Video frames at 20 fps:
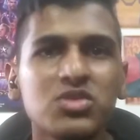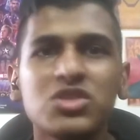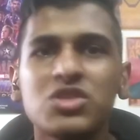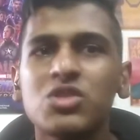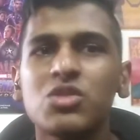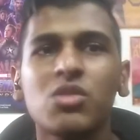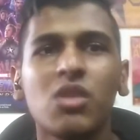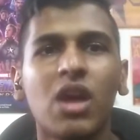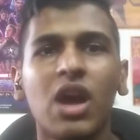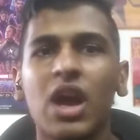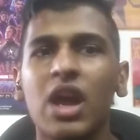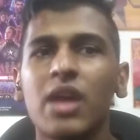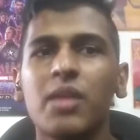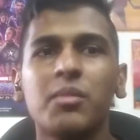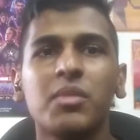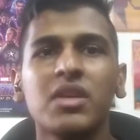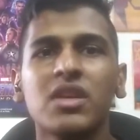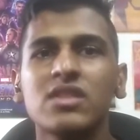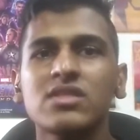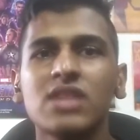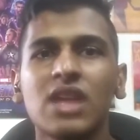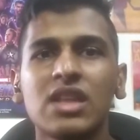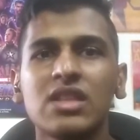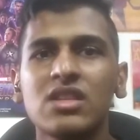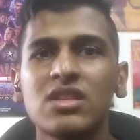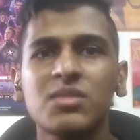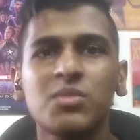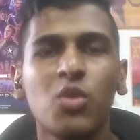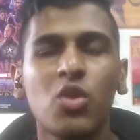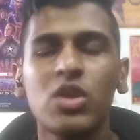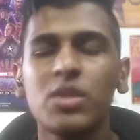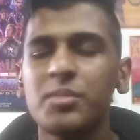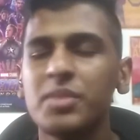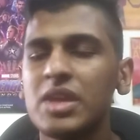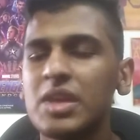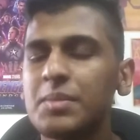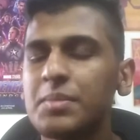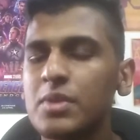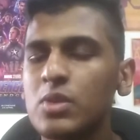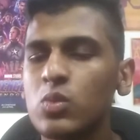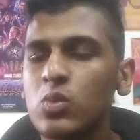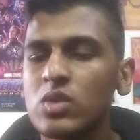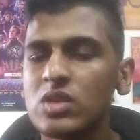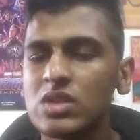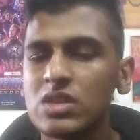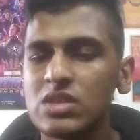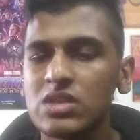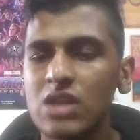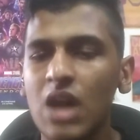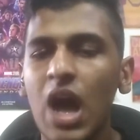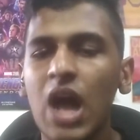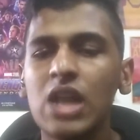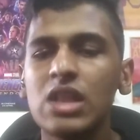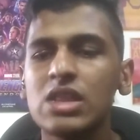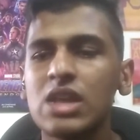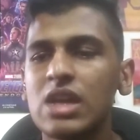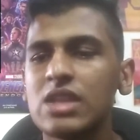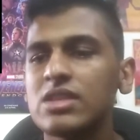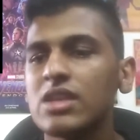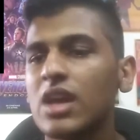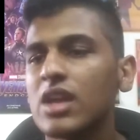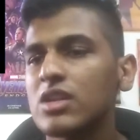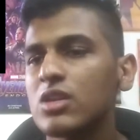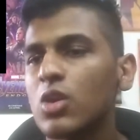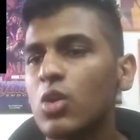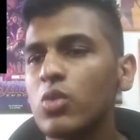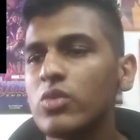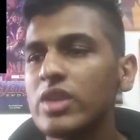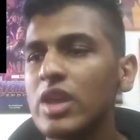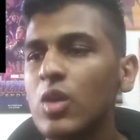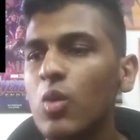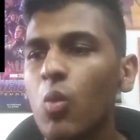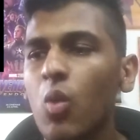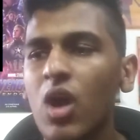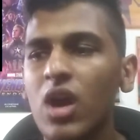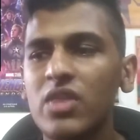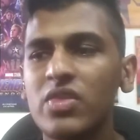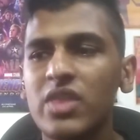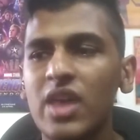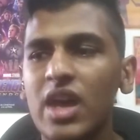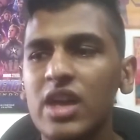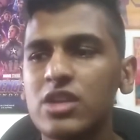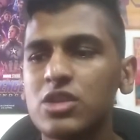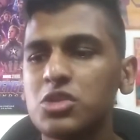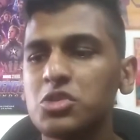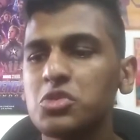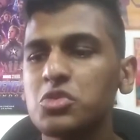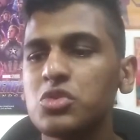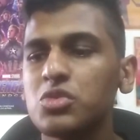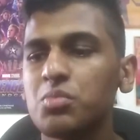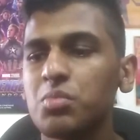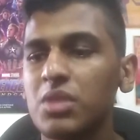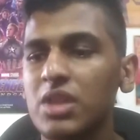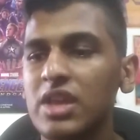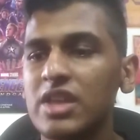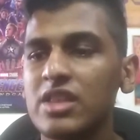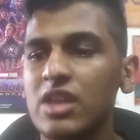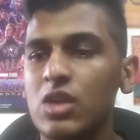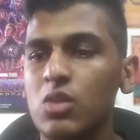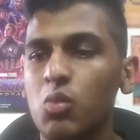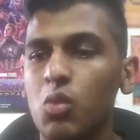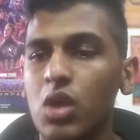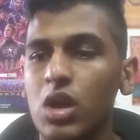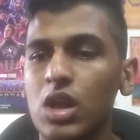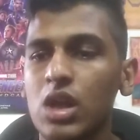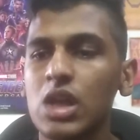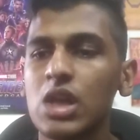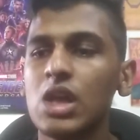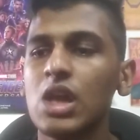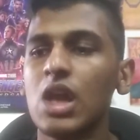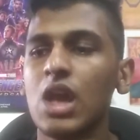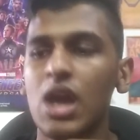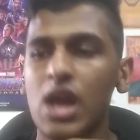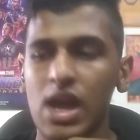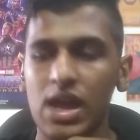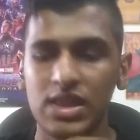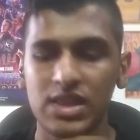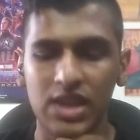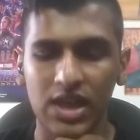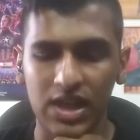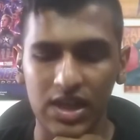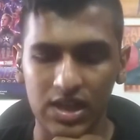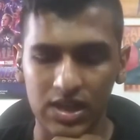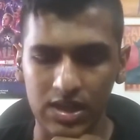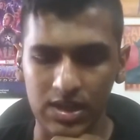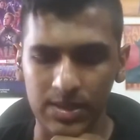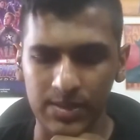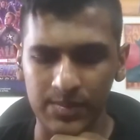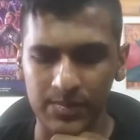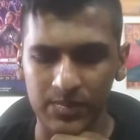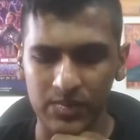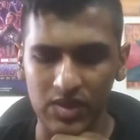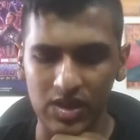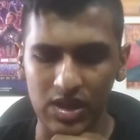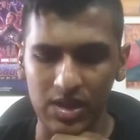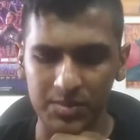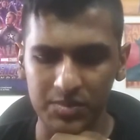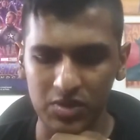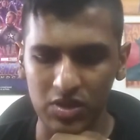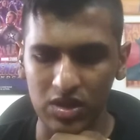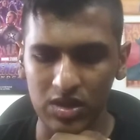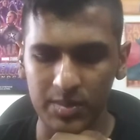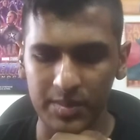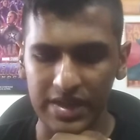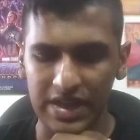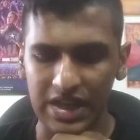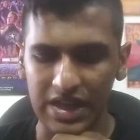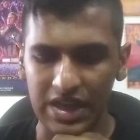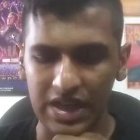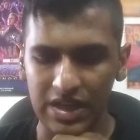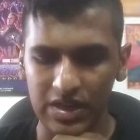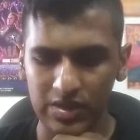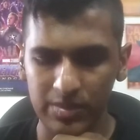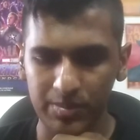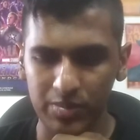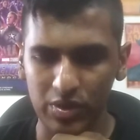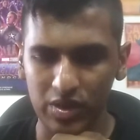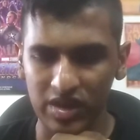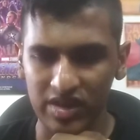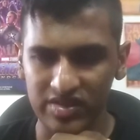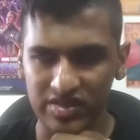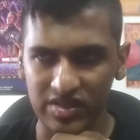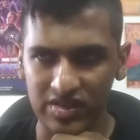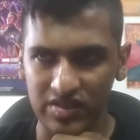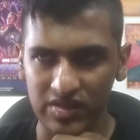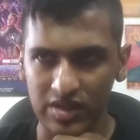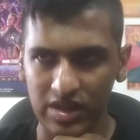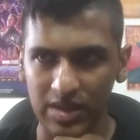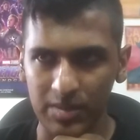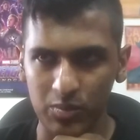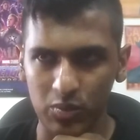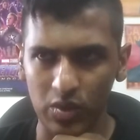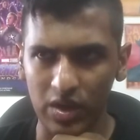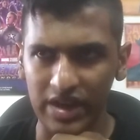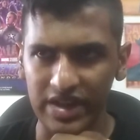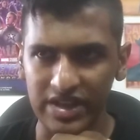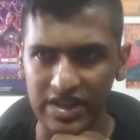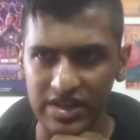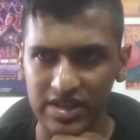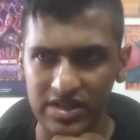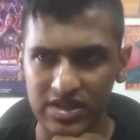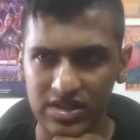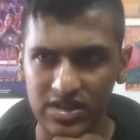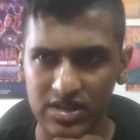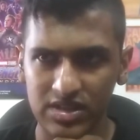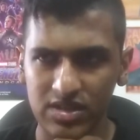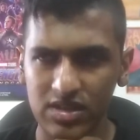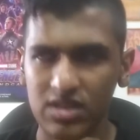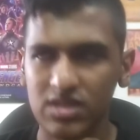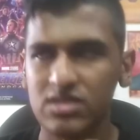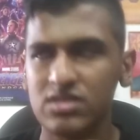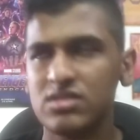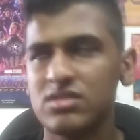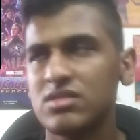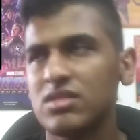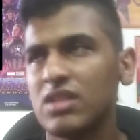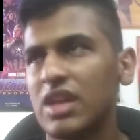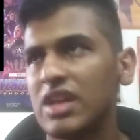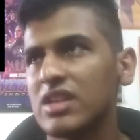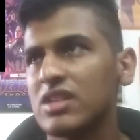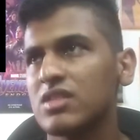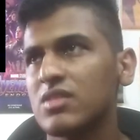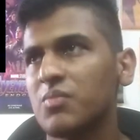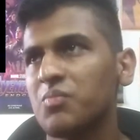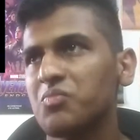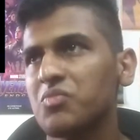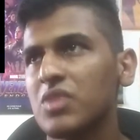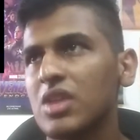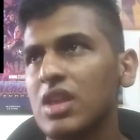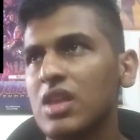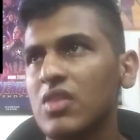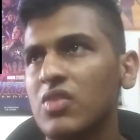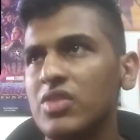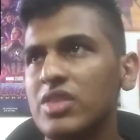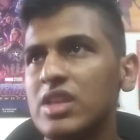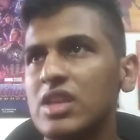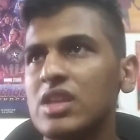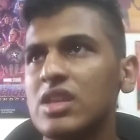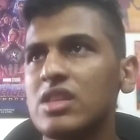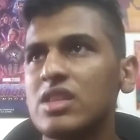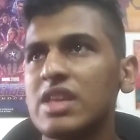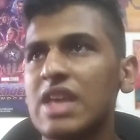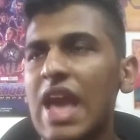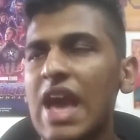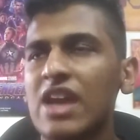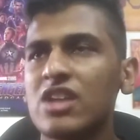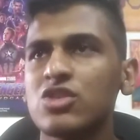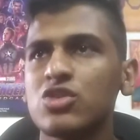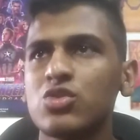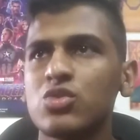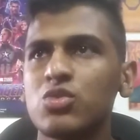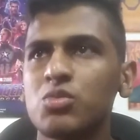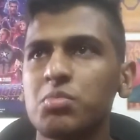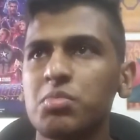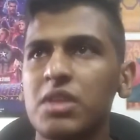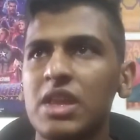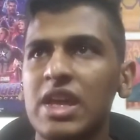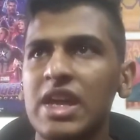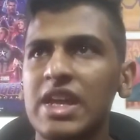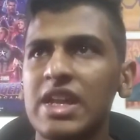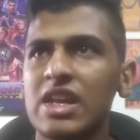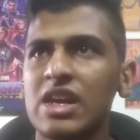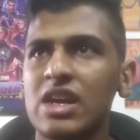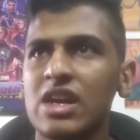crime, because at this point people will not let that go. They want that too to play that one. And then I'm sorry, but I can't pronounce his name right. Like the actor who played